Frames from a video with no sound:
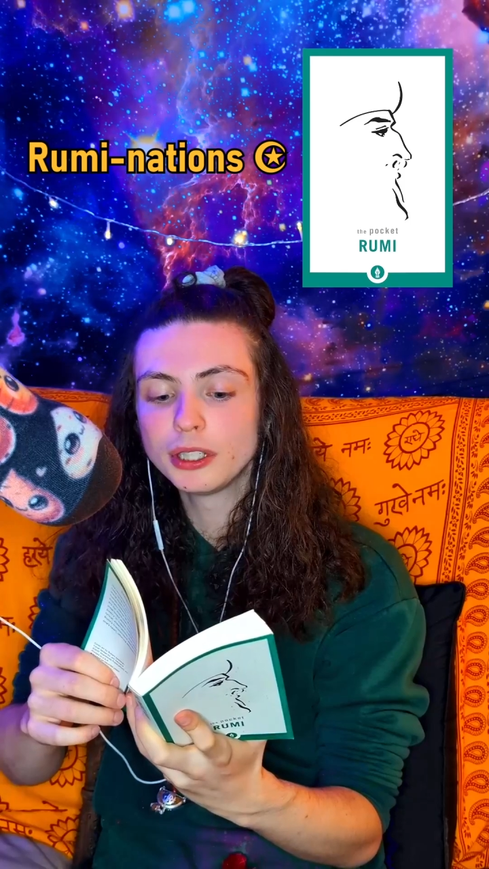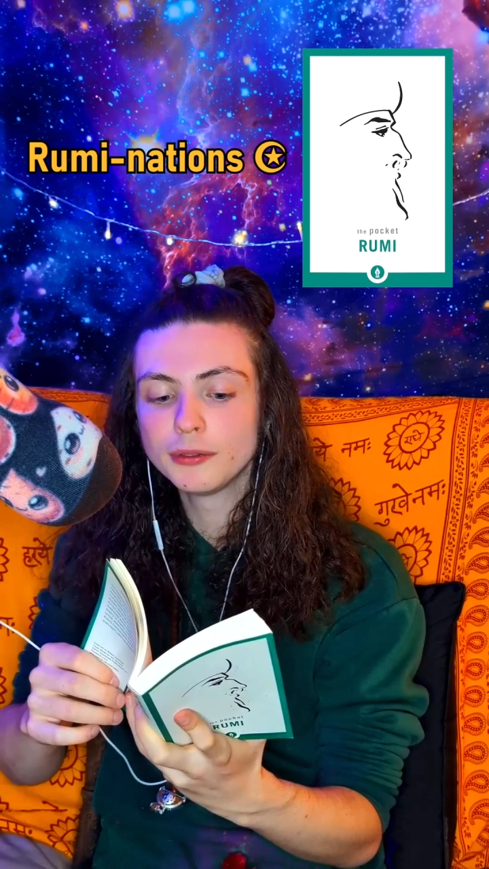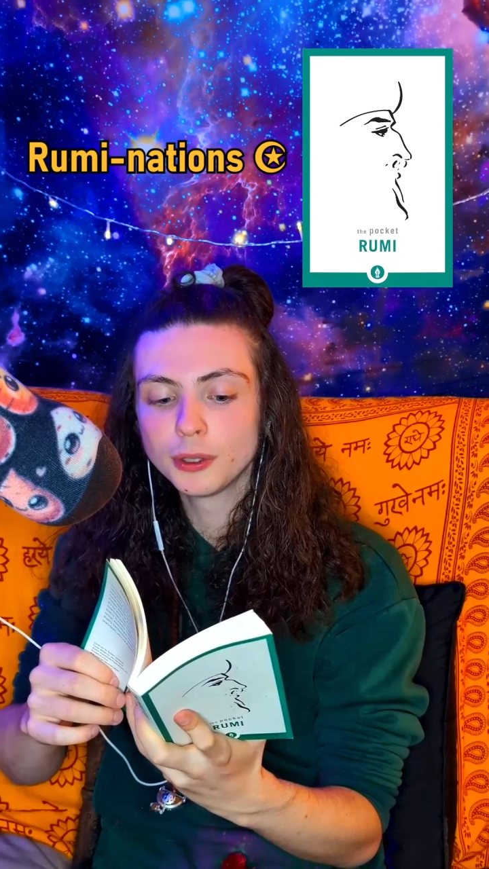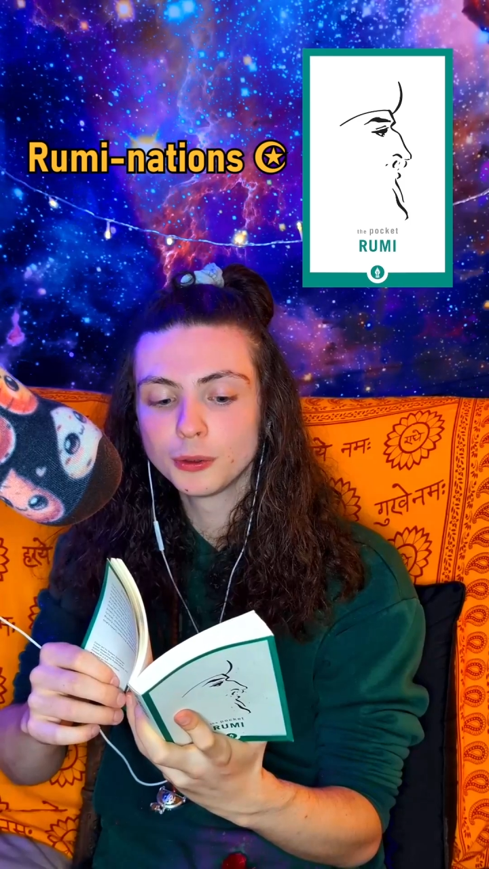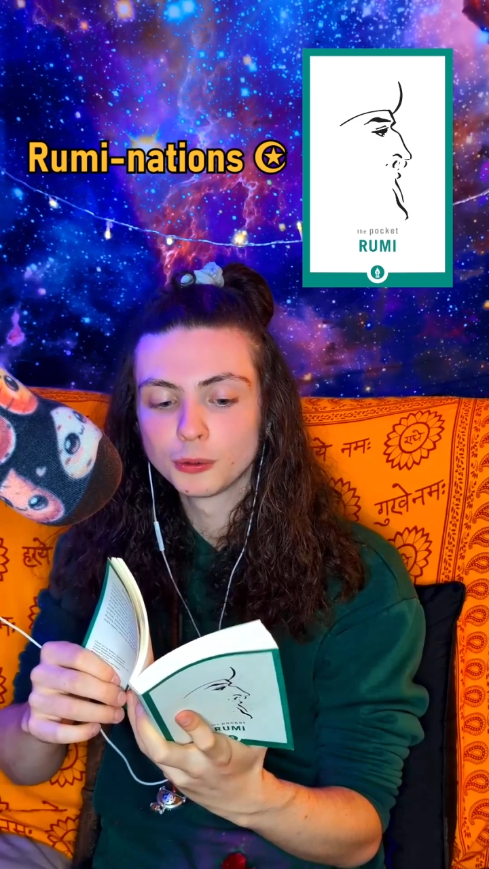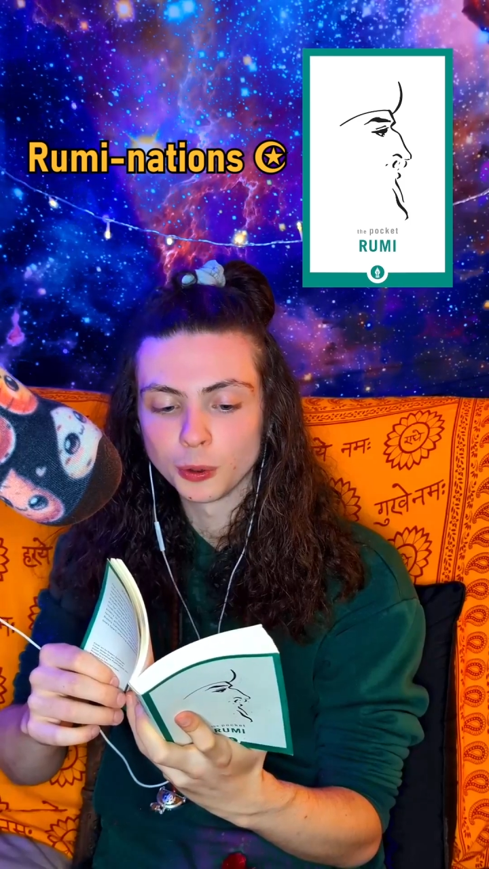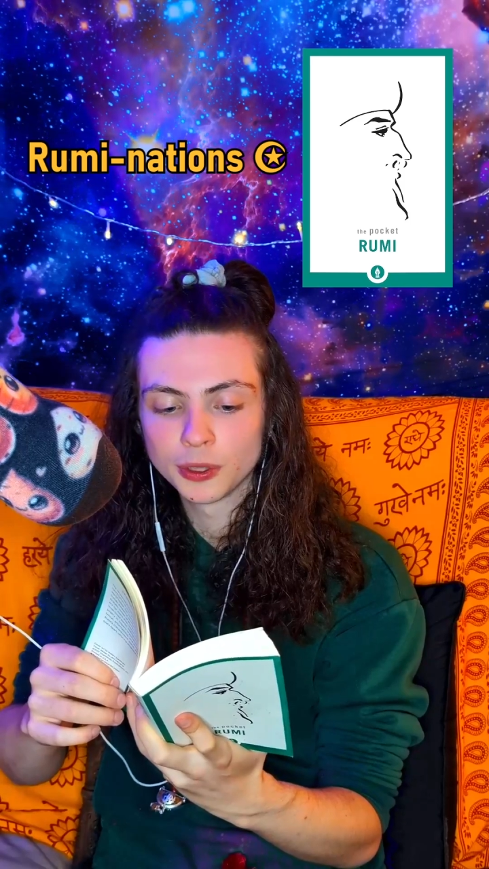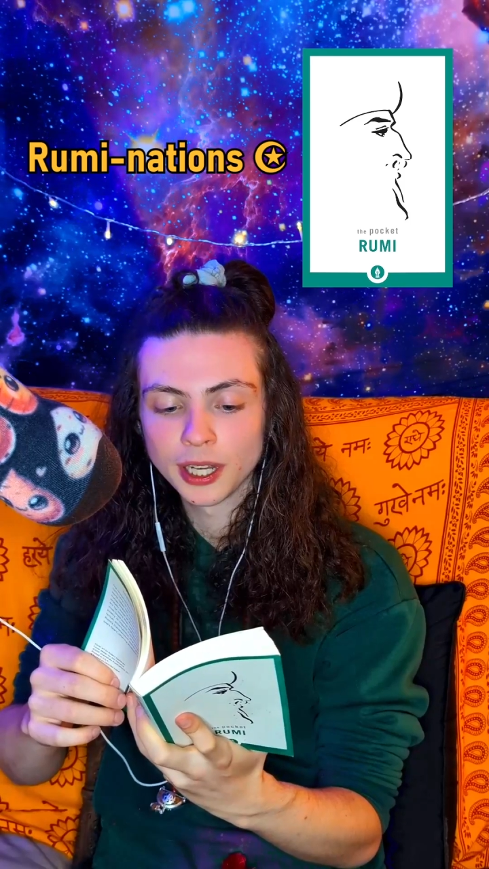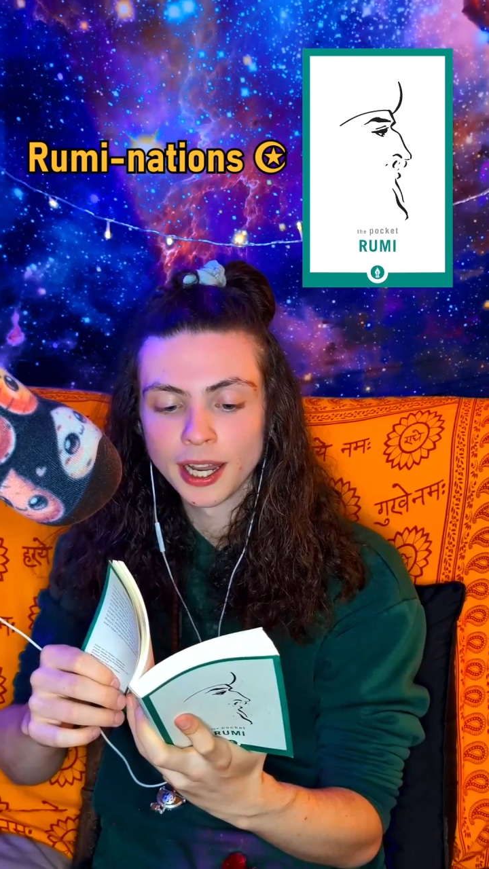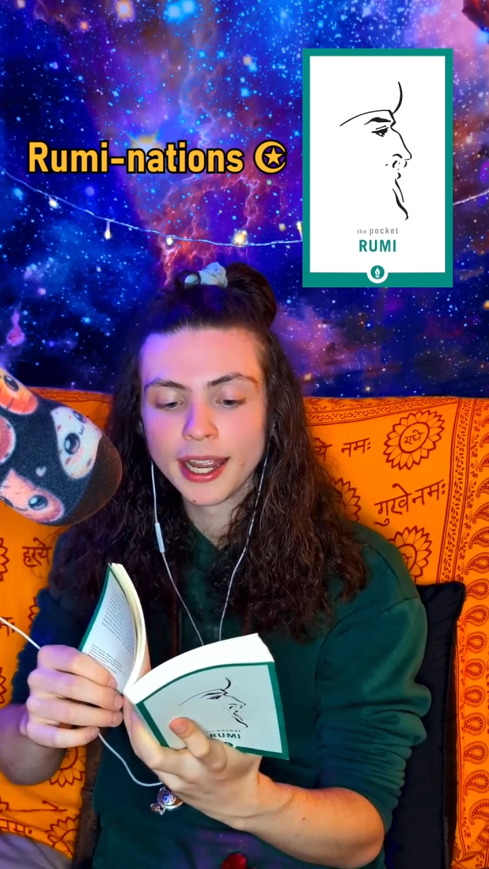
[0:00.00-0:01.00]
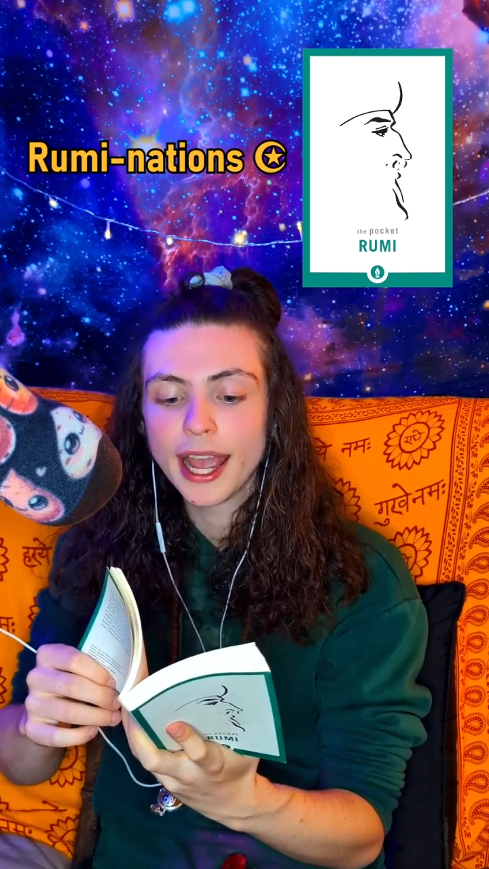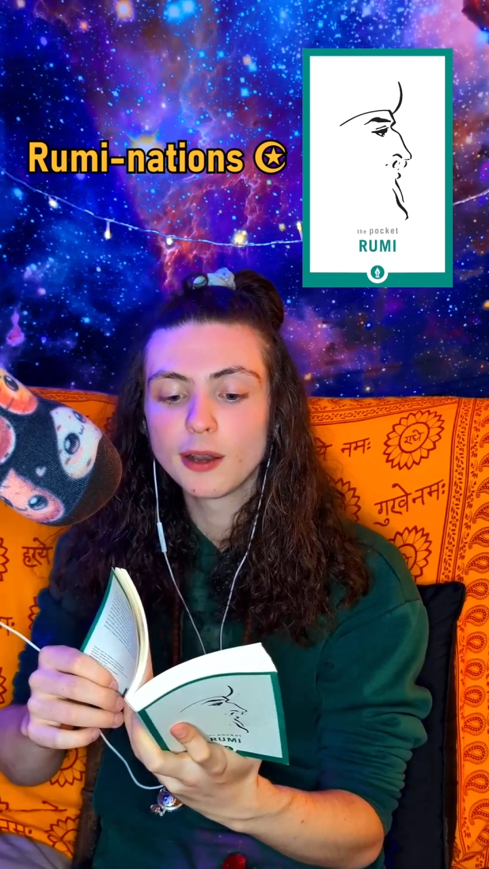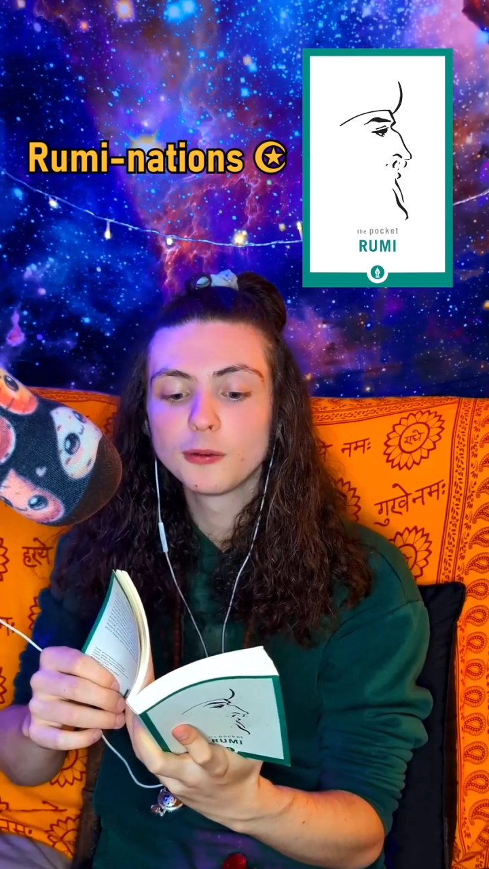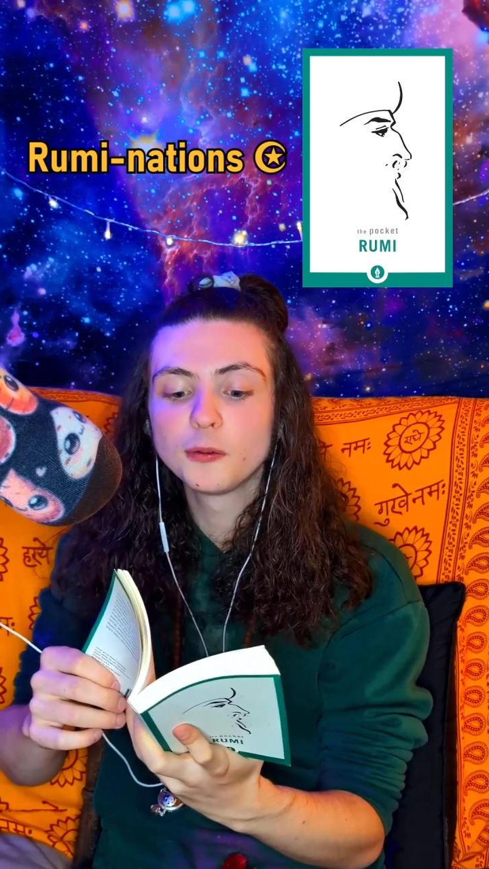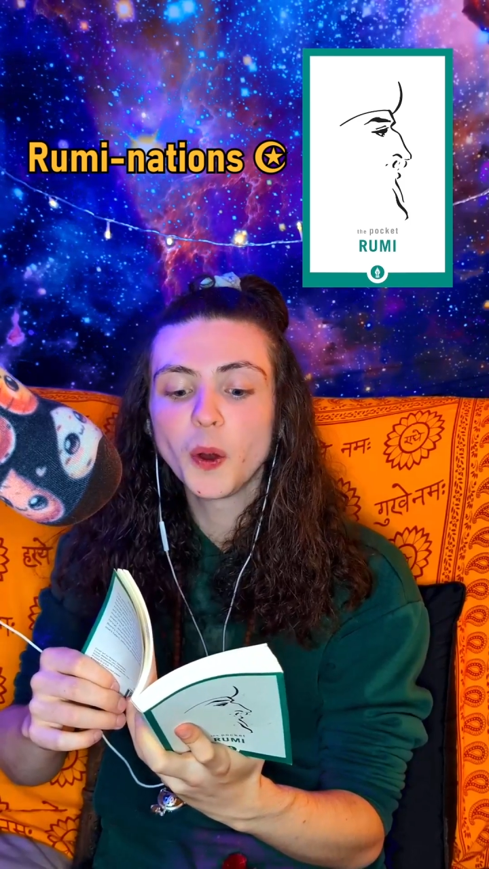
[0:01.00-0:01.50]
the root
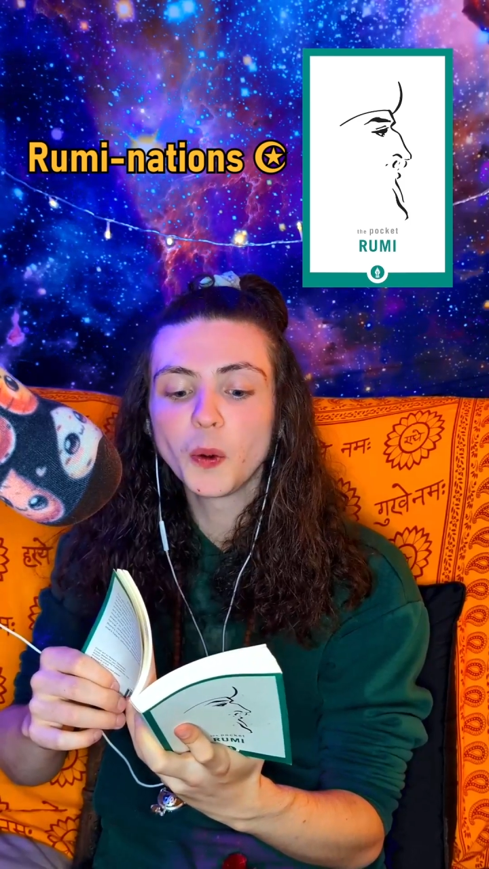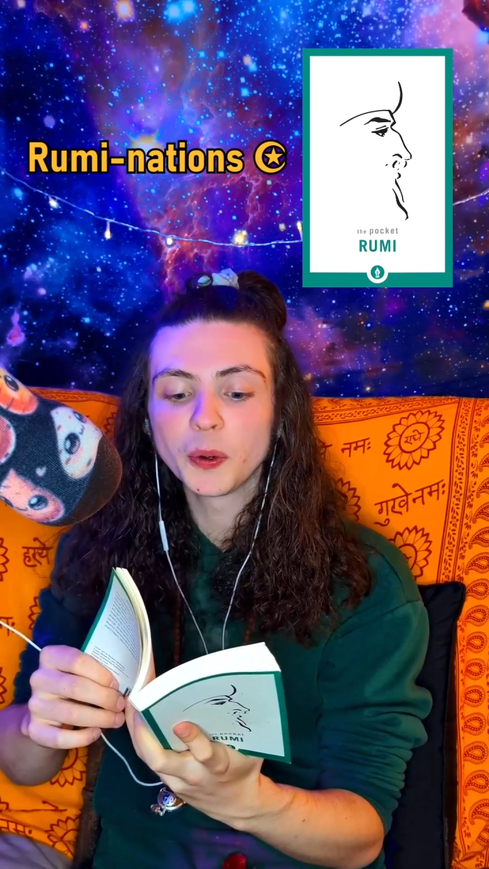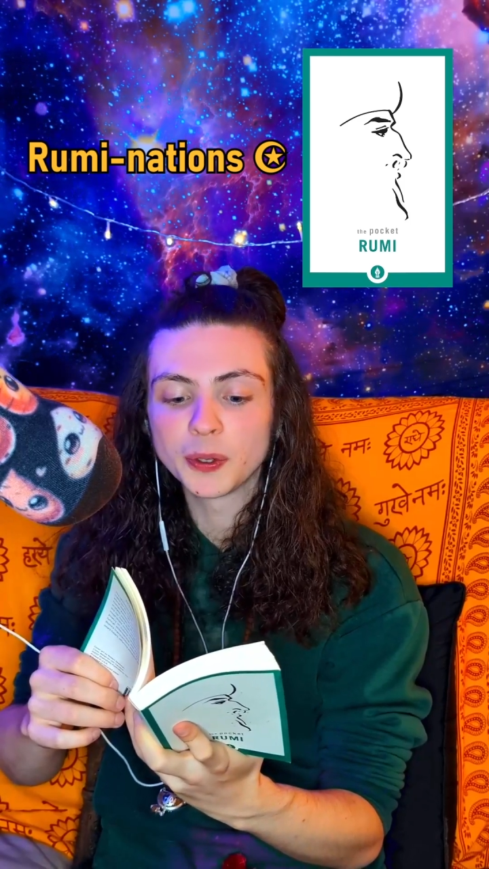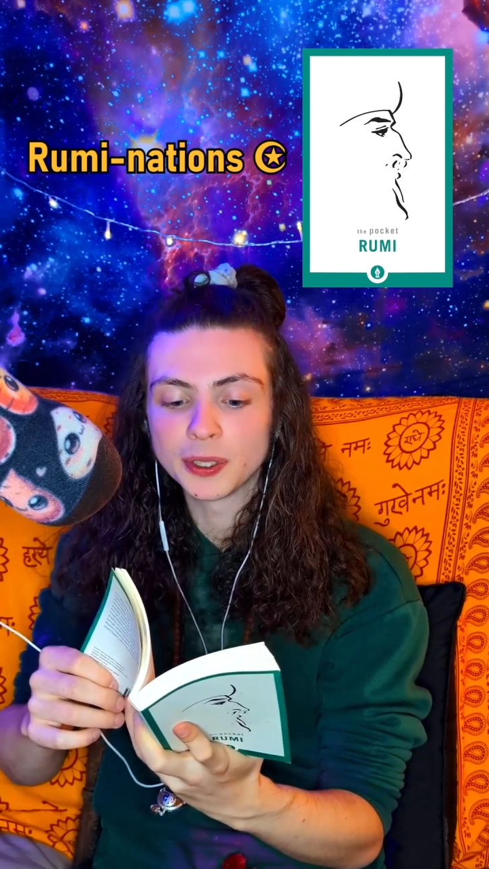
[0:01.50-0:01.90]
and forward